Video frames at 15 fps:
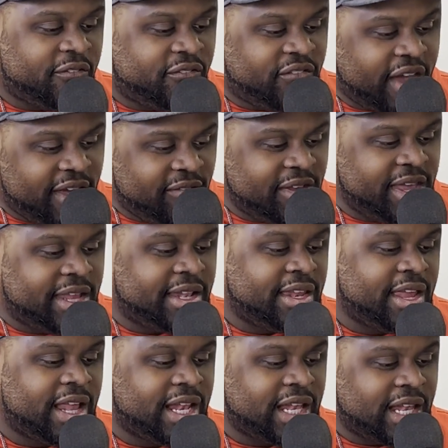
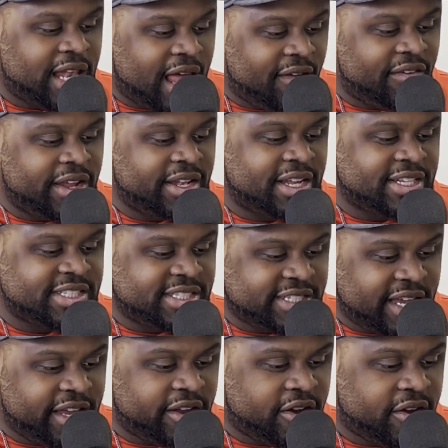Fabian Lovett
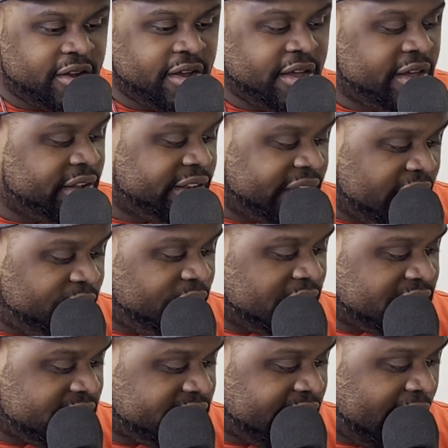Sr.,
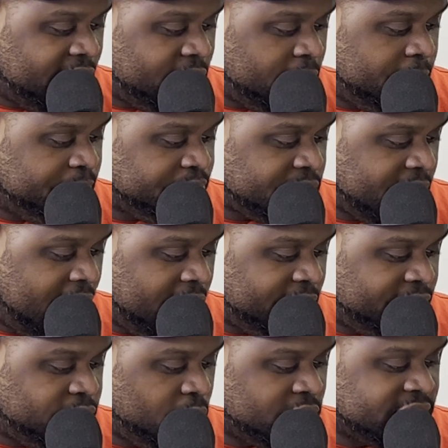defensive tackle out of
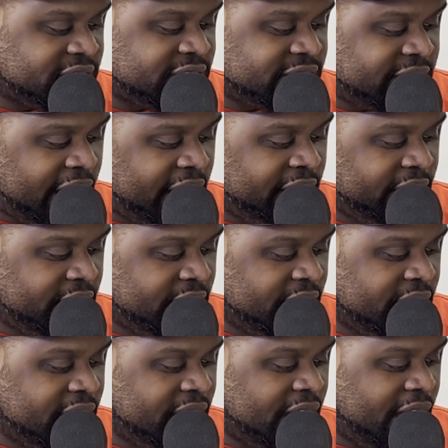Florida State.
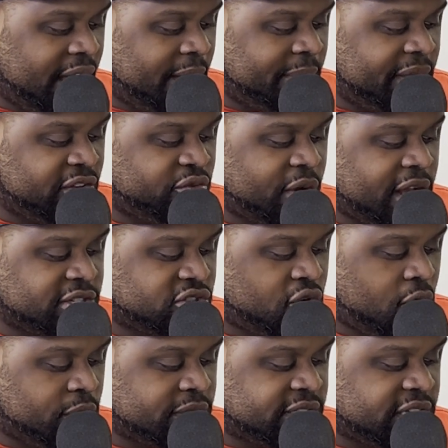His RAS
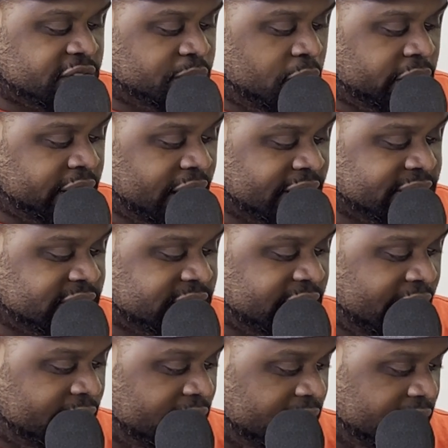score was
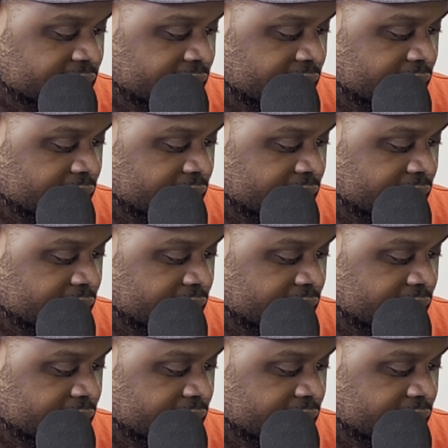6.97.